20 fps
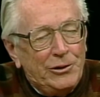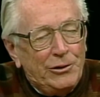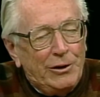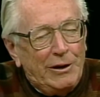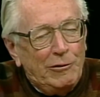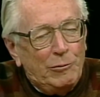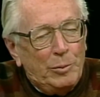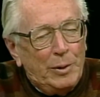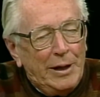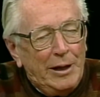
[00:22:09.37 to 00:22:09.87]
You
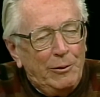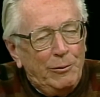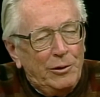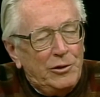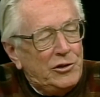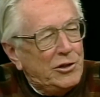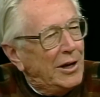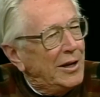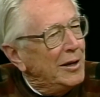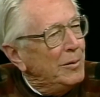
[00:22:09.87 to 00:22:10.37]
know, I've played
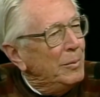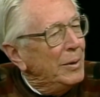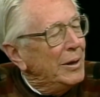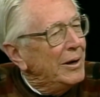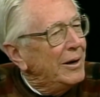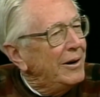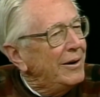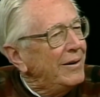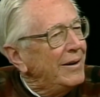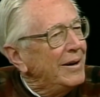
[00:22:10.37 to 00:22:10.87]
with Johnny
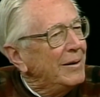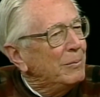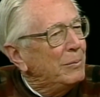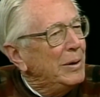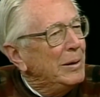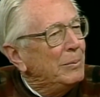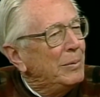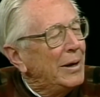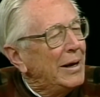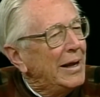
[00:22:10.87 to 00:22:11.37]
Miller
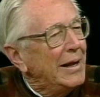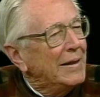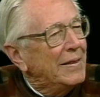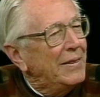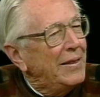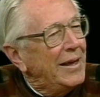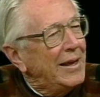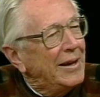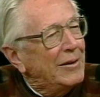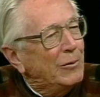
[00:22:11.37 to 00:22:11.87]
and people
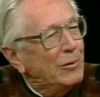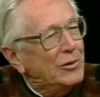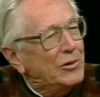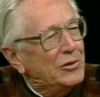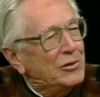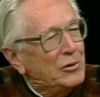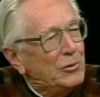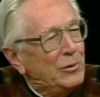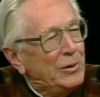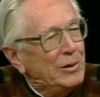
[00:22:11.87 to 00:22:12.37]
like that,
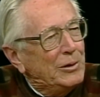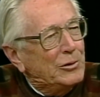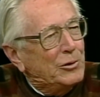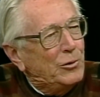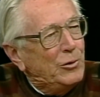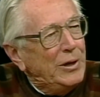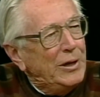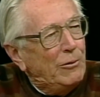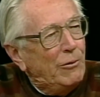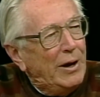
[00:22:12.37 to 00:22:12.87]
which is a real
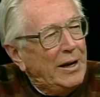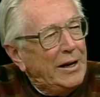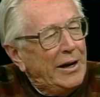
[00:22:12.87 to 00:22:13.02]
treat.